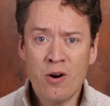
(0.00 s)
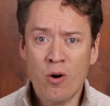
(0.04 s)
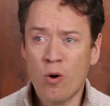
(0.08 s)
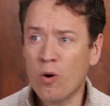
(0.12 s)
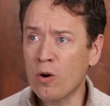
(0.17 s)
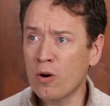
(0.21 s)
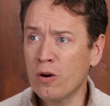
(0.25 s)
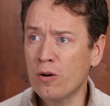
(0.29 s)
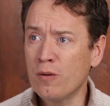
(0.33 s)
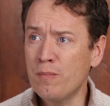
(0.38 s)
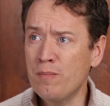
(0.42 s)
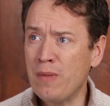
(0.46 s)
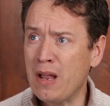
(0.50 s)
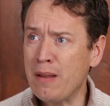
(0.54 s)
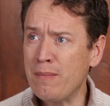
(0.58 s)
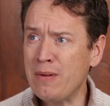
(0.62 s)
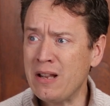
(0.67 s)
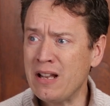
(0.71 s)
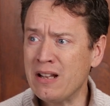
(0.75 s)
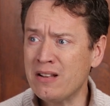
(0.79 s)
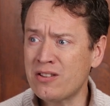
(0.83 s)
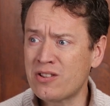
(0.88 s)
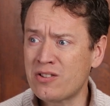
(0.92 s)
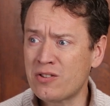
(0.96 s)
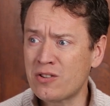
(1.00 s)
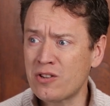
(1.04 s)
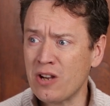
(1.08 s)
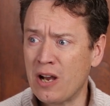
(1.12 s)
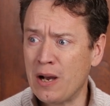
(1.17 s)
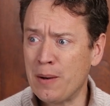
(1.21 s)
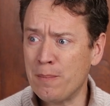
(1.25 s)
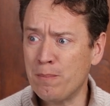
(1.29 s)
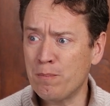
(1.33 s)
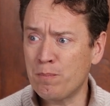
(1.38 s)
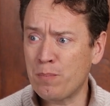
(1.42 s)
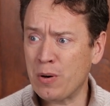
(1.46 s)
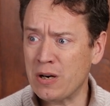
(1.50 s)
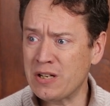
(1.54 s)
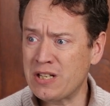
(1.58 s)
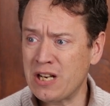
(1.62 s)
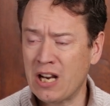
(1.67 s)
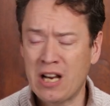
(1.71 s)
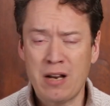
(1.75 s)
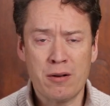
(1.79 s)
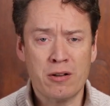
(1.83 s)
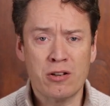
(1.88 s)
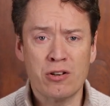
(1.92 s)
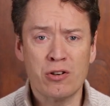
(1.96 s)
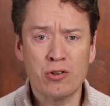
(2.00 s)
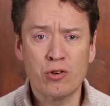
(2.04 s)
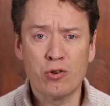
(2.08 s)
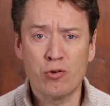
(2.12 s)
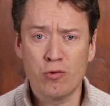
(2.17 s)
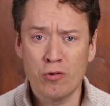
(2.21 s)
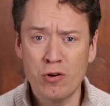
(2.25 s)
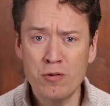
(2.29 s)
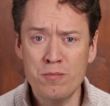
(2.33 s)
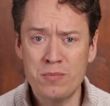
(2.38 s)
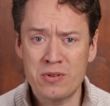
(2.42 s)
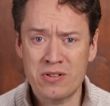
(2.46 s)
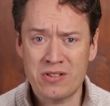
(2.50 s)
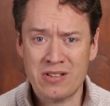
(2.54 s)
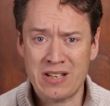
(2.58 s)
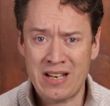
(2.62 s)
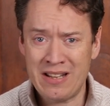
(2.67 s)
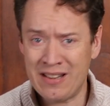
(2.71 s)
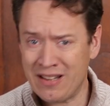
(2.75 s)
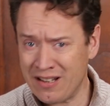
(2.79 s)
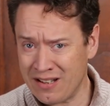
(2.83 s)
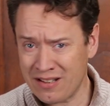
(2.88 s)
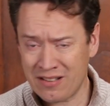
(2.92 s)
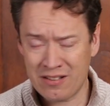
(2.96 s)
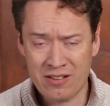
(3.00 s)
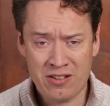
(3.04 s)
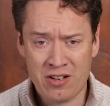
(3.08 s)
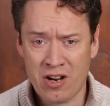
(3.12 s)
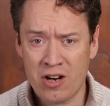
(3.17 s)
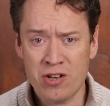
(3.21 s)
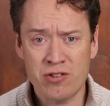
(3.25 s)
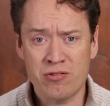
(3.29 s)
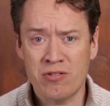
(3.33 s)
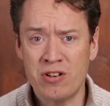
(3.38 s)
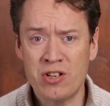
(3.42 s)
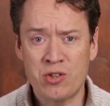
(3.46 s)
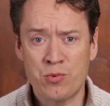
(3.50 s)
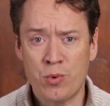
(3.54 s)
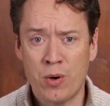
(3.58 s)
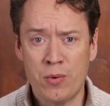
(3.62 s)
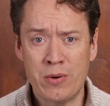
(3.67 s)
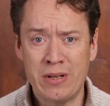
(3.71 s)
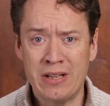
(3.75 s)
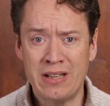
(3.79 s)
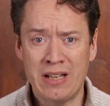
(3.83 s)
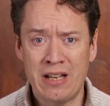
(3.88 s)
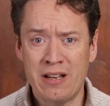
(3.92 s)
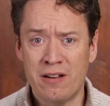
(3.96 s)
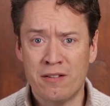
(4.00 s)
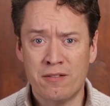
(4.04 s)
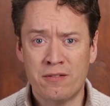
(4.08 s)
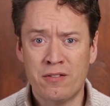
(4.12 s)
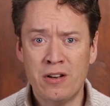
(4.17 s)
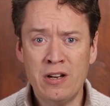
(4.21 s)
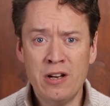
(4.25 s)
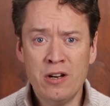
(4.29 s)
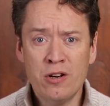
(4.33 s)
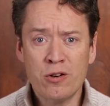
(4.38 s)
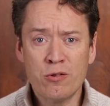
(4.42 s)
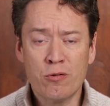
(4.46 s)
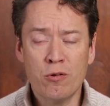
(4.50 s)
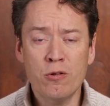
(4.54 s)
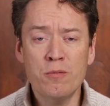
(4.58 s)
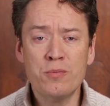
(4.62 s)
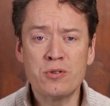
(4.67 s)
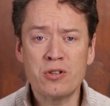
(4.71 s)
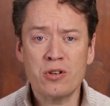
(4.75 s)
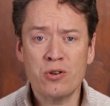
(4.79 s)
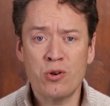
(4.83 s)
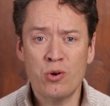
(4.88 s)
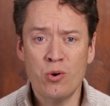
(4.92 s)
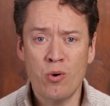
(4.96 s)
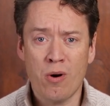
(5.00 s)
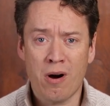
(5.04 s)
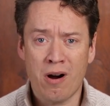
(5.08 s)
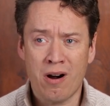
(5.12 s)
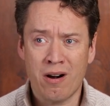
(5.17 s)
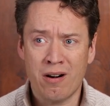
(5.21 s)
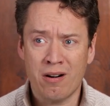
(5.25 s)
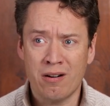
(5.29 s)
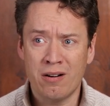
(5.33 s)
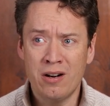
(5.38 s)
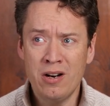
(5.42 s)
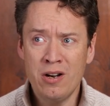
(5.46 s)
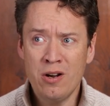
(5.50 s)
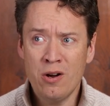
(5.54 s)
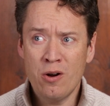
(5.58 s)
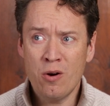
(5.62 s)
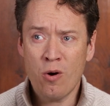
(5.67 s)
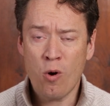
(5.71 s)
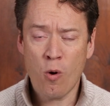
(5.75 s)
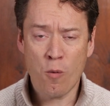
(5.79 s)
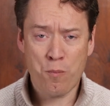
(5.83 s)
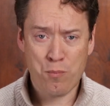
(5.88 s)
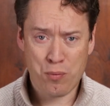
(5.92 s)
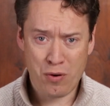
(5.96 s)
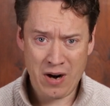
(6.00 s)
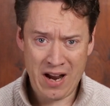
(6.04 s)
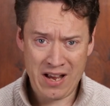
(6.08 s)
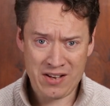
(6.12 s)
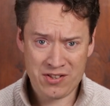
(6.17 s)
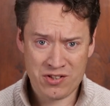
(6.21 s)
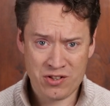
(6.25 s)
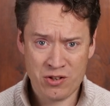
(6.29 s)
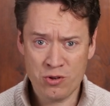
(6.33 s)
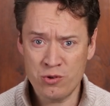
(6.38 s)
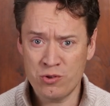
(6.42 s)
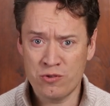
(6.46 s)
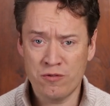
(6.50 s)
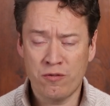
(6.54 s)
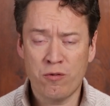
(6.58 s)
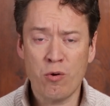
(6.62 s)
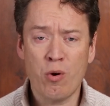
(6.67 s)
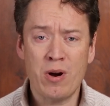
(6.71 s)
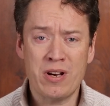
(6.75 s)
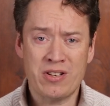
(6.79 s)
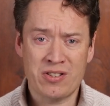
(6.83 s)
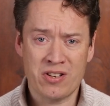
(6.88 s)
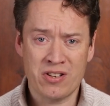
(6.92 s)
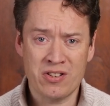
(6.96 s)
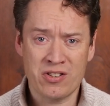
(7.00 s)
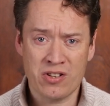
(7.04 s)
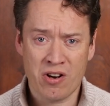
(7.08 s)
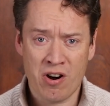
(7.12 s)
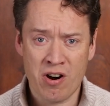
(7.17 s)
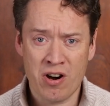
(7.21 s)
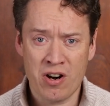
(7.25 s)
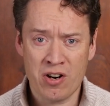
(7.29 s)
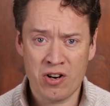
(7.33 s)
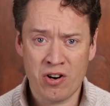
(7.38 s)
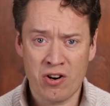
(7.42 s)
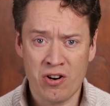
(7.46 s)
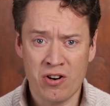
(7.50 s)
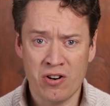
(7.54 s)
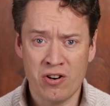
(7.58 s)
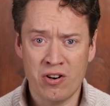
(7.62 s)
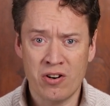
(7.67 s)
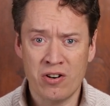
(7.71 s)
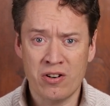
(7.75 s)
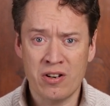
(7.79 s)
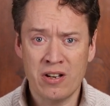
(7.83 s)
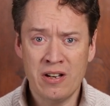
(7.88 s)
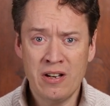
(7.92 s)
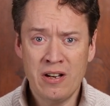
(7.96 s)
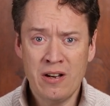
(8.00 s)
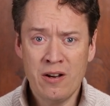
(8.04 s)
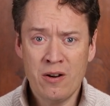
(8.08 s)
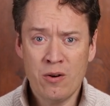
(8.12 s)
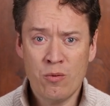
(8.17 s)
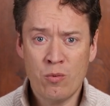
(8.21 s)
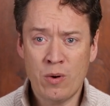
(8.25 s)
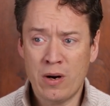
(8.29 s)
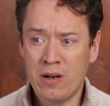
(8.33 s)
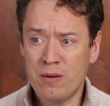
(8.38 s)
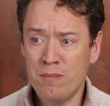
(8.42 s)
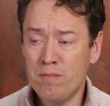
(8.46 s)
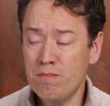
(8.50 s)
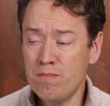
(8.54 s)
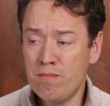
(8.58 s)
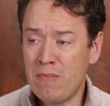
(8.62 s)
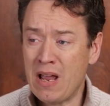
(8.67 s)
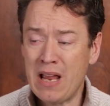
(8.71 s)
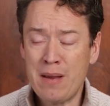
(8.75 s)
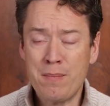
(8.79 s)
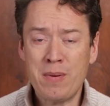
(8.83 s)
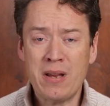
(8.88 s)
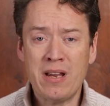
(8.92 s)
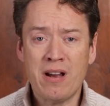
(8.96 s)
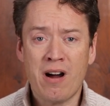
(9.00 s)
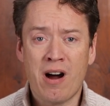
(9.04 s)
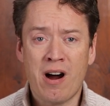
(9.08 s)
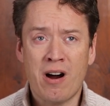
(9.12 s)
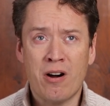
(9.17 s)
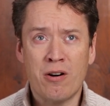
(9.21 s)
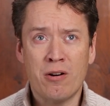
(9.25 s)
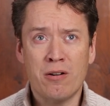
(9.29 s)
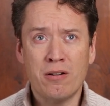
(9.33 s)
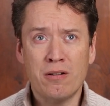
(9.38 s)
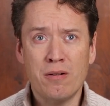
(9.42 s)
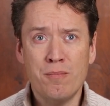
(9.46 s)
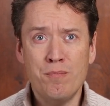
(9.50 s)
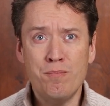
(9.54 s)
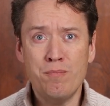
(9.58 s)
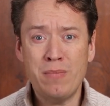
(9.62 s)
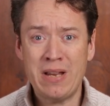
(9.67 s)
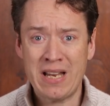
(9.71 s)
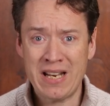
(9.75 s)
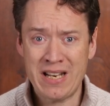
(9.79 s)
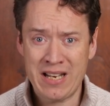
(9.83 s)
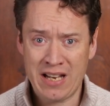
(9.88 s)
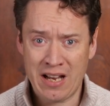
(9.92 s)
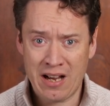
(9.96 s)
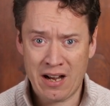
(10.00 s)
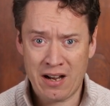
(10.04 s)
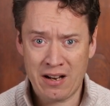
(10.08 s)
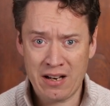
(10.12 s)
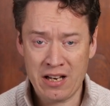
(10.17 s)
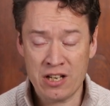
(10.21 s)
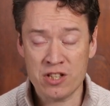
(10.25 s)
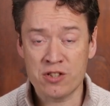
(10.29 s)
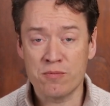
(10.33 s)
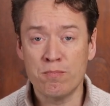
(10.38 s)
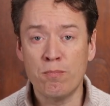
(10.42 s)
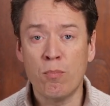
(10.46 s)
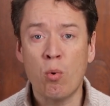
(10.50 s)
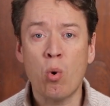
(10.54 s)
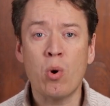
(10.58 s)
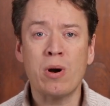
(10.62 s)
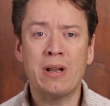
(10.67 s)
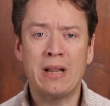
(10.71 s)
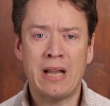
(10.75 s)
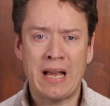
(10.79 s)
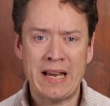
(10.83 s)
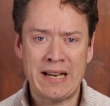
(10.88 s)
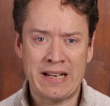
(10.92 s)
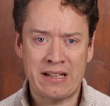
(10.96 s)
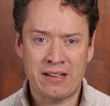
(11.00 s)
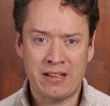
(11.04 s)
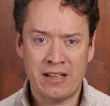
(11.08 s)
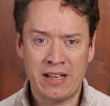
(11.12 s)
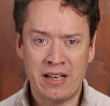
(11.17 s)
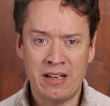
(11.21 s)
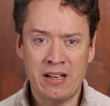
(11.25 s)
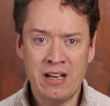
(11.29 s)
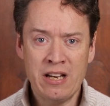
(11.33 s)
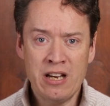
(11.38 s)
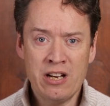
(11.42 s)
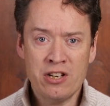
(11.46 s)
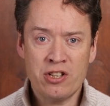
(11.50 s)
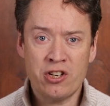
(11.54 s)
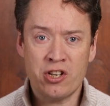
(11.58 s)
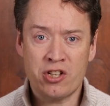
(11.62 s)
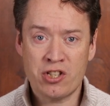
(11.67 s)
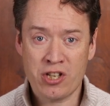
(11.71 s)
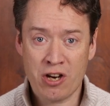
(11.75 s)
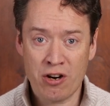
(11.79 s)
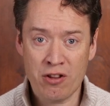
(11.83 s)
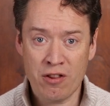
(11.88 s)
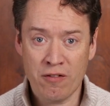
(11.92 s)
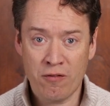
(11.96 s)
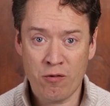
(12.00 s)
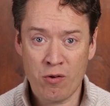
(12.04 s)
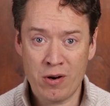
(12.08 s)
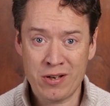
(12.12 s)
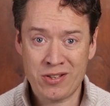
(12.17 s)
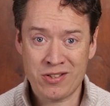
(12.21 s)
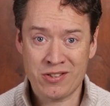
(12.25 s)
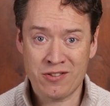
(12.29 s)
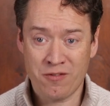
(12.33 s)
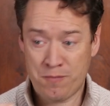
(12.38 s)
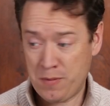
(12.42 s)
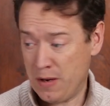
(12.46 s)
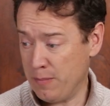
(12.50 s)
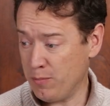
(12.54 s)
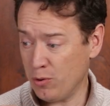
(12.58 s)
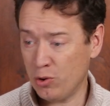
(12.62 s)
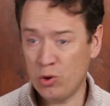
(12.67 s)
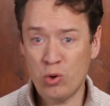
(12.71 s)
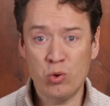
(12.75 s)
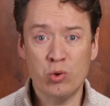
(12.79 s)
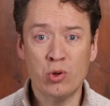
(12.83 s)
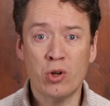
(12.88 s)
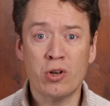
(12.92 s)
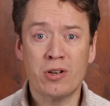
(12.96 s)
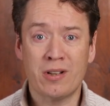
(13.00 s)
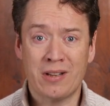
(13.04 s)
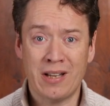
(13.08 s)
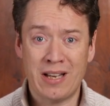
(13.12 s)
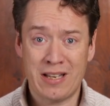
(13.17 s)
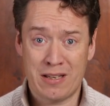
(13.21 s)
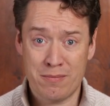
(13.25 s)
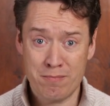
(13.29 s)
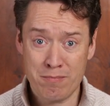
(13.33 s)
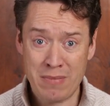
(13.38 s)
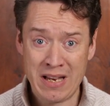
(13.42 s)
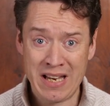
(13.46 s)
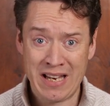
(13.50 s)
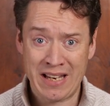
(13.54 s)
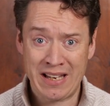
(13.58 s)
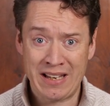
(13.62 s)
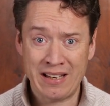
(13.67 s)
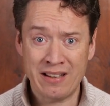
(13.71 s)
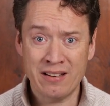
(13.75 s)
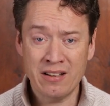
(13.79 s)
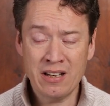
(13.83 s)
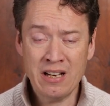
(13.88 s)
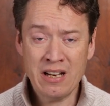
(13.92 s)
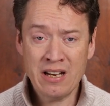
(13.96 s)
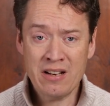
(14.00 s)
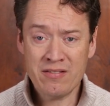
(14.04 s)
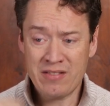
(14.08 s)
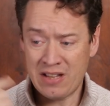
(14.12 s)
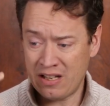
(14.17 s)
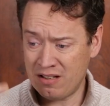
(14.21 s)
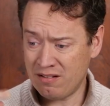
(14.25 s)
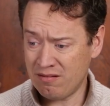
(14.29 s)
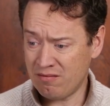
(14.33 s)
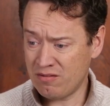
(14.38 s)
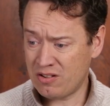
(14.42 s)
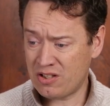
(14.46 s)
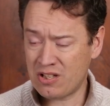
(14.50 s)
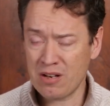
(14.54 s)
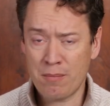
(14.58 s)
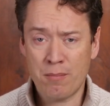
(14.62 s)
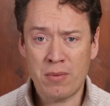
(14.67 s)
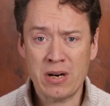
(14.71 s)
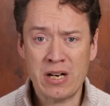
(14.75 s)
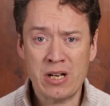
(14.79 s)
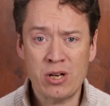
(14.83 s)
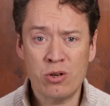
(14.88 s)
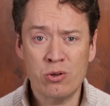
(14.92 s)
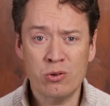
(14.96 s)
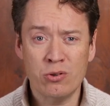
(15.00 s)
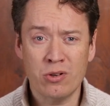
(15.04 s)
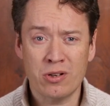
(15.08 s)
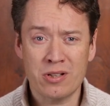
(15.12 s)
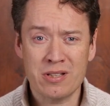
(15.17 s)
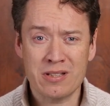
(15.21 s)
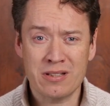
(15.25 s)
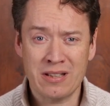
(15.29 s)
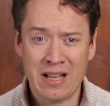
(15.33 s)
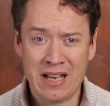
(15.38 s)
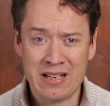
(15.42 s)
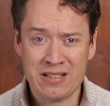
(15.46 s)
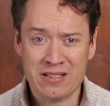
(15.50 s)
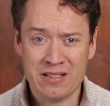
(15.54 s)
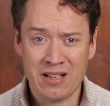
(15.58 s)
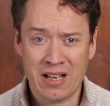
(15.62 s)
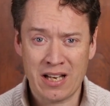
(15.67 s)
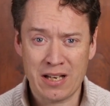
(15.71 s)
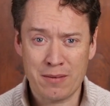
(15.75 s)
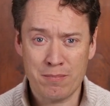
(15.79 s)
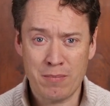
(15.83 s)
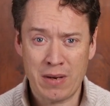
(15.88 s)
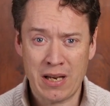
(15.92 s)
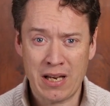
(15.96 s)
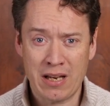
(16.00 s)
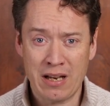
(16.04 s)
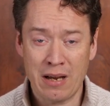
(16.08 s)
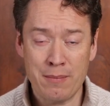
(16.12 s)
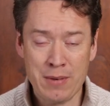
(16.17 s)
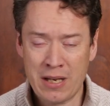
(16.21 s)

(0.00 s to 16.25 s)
or maybe it's particular groups in the countries where we live, groups who are oppressed, whose voices aren't heard, where maybe our media is more likely to share the voices of people who look like me than somebody who looks less like me.